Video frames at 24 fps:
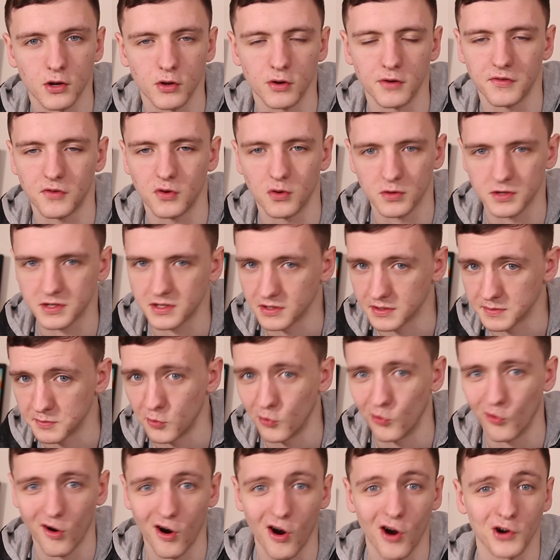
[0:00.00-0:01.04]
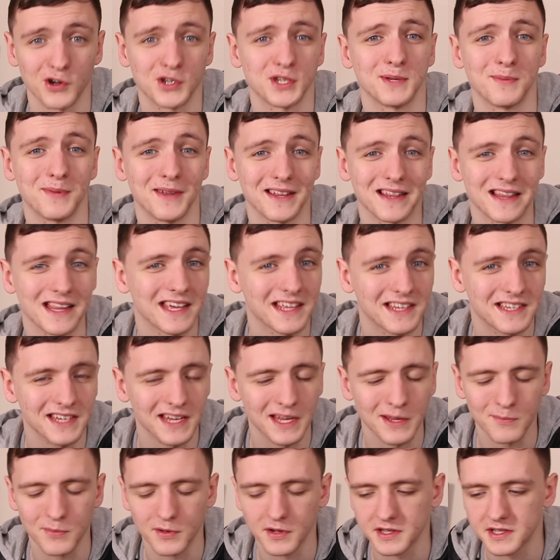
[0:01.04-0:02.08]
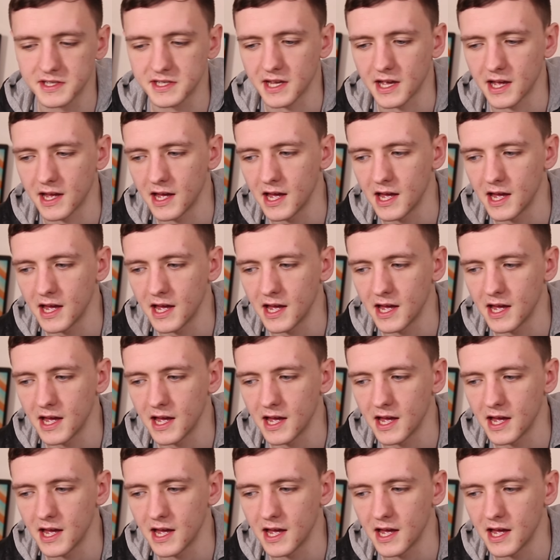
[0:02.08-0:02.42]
and of course, there's more RGB lighting, but